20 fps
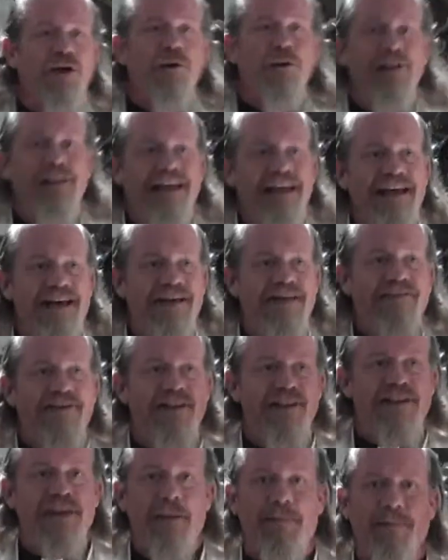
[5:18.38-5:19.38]
who
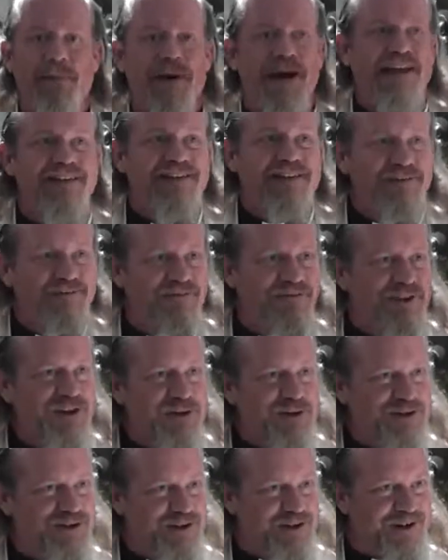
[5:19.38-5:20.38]
live the present
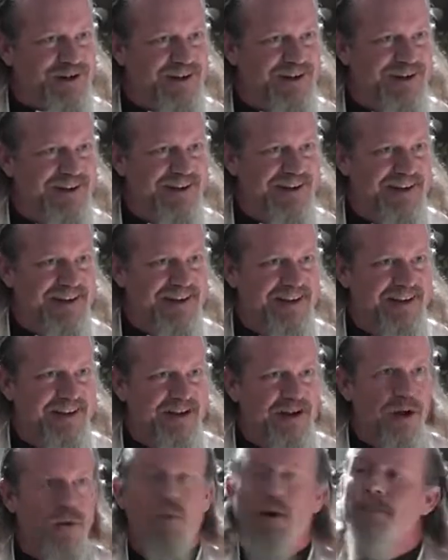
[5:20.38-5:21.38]
future.
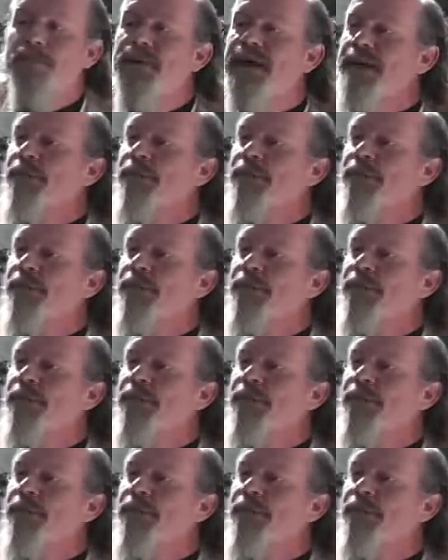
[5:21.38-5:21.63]
When